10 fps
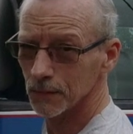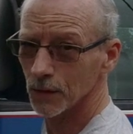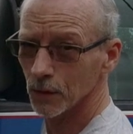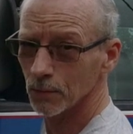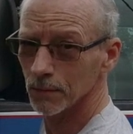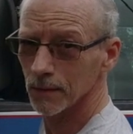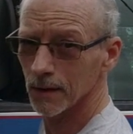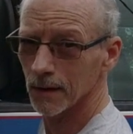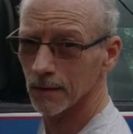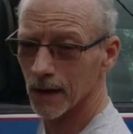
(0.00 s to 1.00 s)
you know,
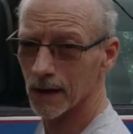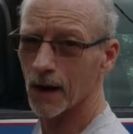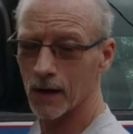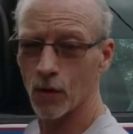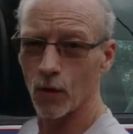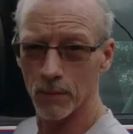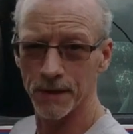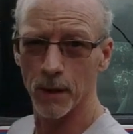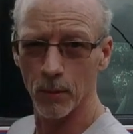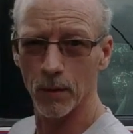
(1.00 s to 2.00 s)
I call them a
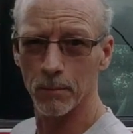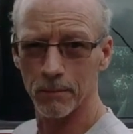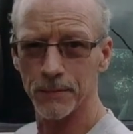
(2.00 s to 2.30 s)
double